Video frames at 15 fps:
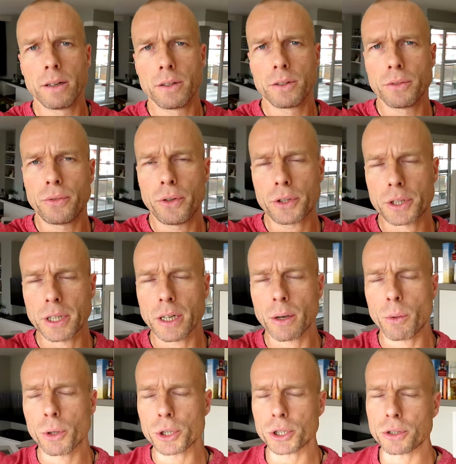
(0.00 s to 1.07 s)
The first thing I
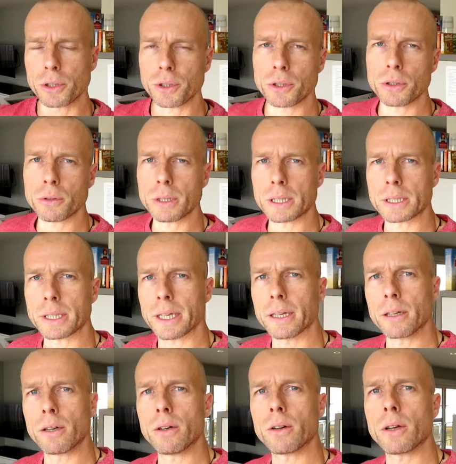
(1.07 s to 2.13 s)
want you to do is
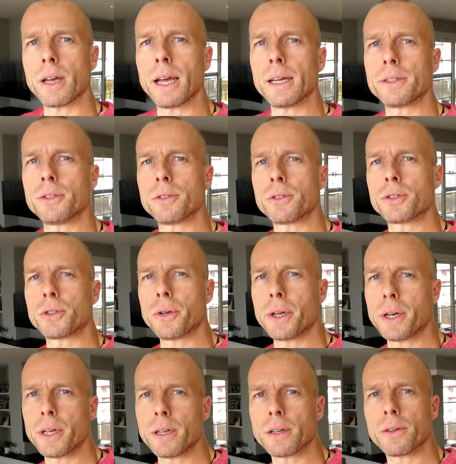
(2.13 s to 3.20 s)
take a look at your
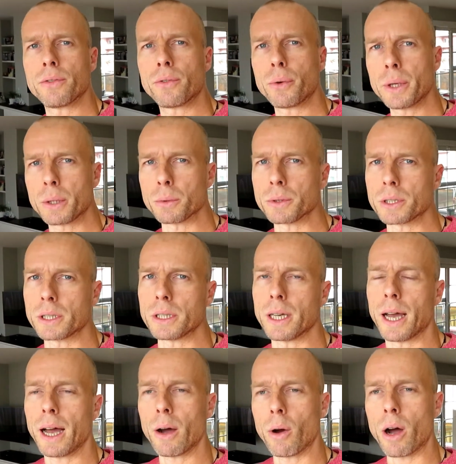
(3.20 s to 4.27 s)
training frequency.
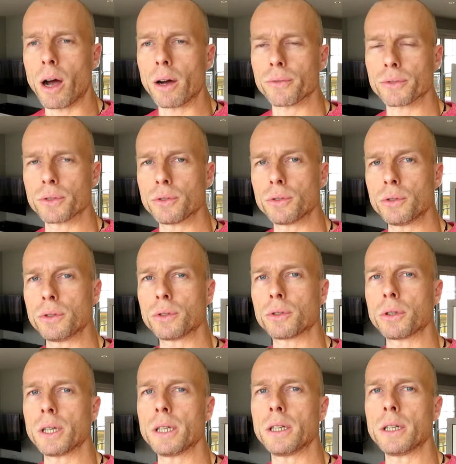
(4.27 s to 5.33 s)
How often do you
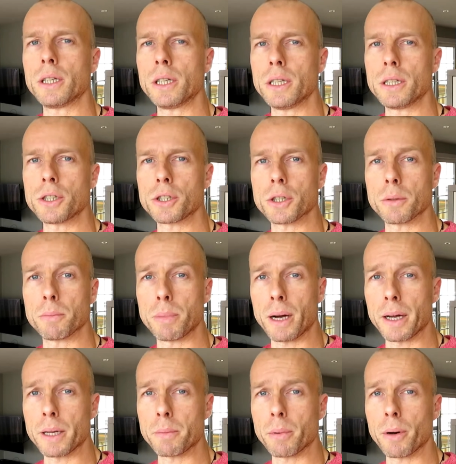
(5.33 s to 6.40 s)
train each
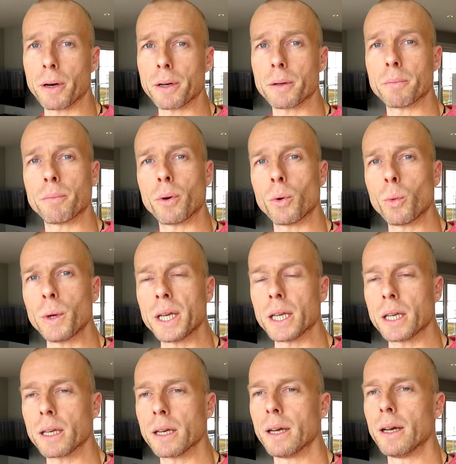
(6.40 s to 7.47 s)
body part per week?
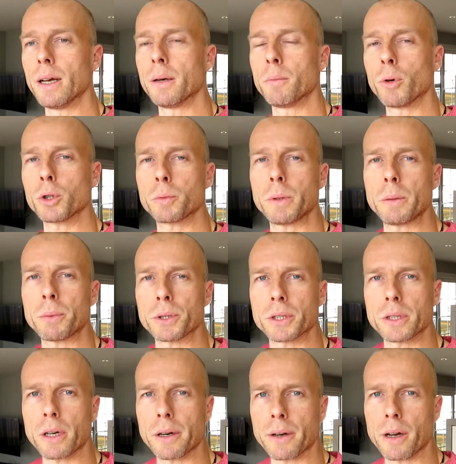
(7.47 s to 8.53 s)
Most people
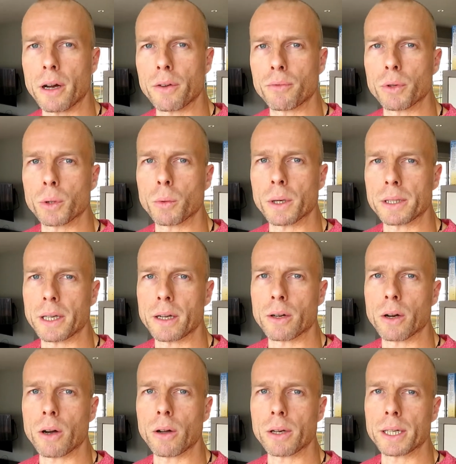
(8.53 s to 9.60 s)
start off with what they
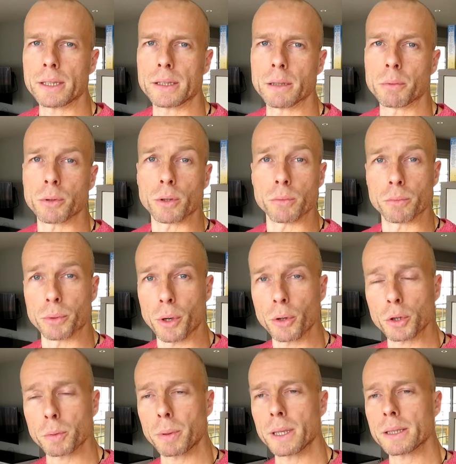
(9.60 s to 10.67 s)
call a typical
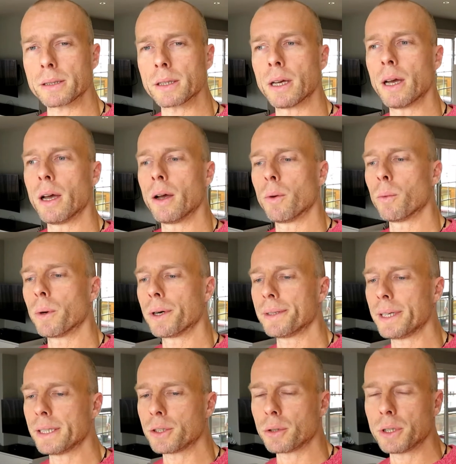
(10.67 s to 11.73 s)
bro split, where
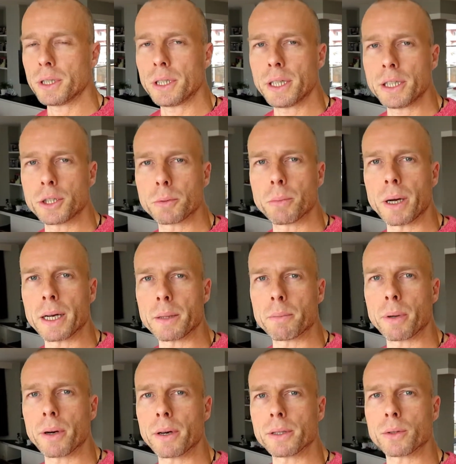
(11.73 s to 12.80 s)
they train each body
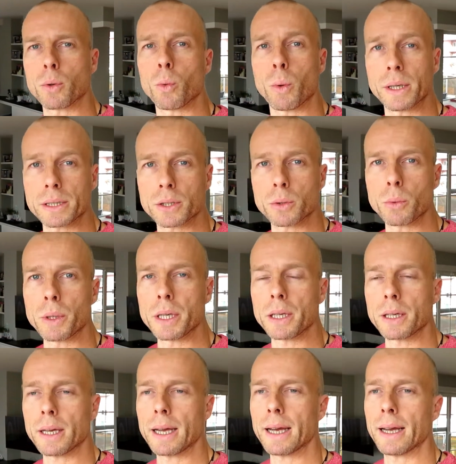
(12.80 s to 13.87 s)
part once a
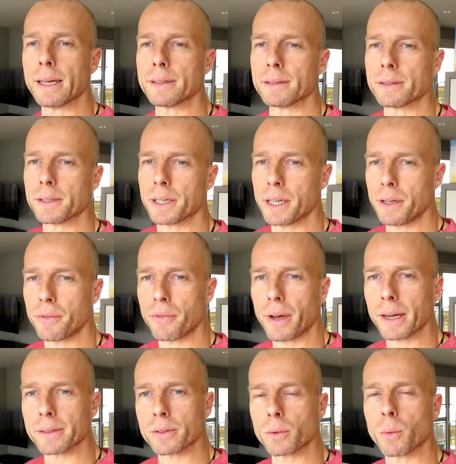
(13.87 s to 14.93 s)
week. And the key
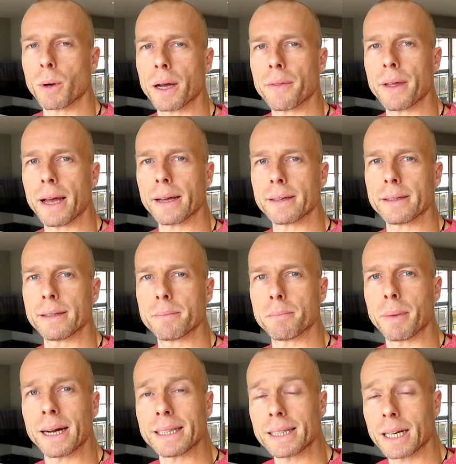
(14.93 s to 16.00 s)
factor why that
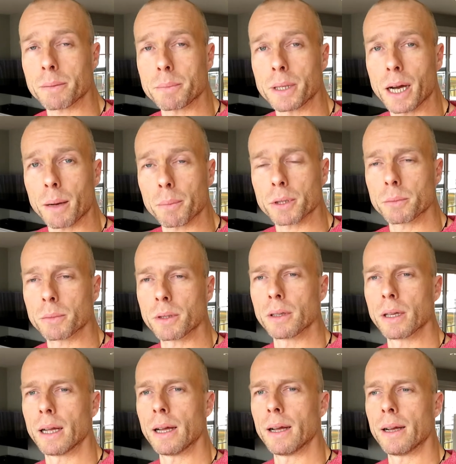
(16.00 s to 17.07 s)
might not be
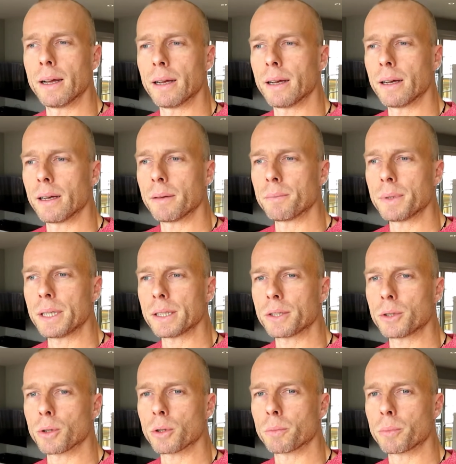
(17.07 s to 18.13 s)
optimal is
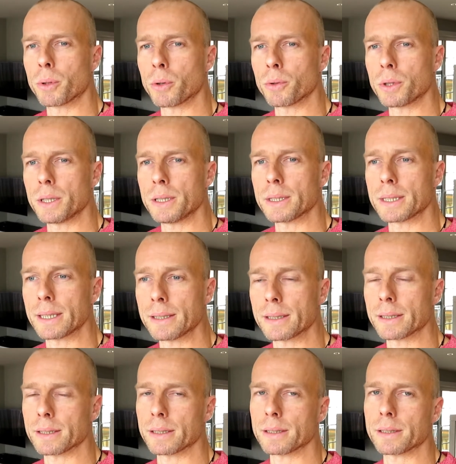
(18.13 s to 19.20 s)
your protein
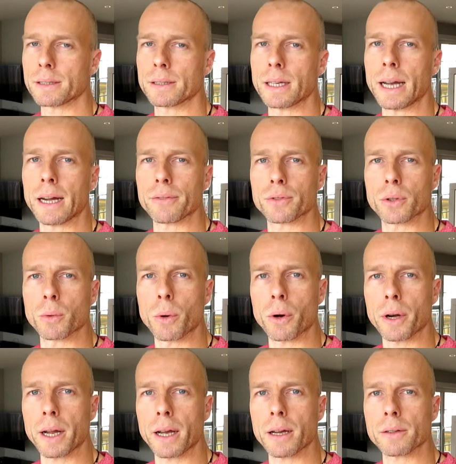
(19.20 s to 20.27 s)
synthesis. After a
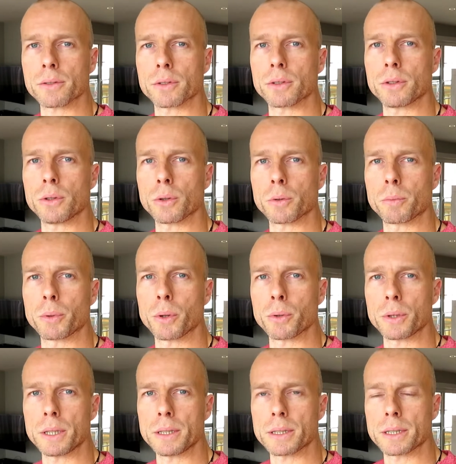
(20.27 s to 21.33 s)
workout, your
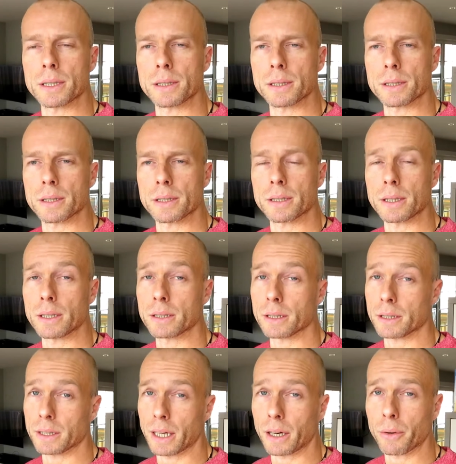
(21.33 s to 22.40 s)
protein synthesis is
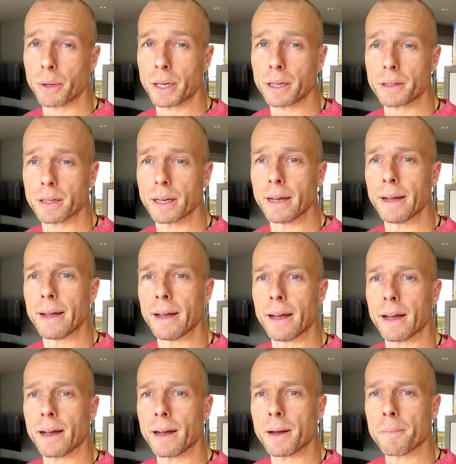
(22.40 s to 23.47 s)
accelerated.
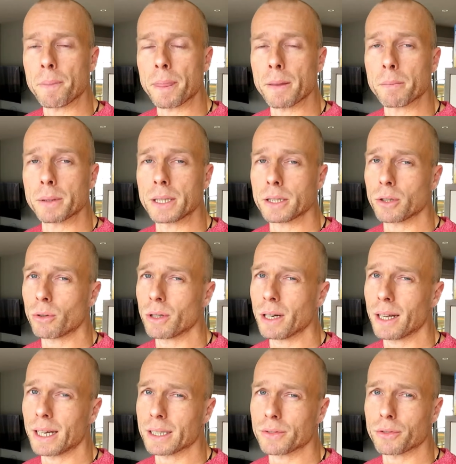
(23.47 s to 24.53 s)
But this only
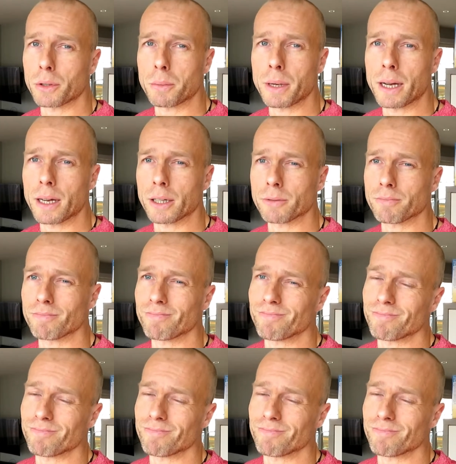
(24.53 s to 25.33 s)
lasts for about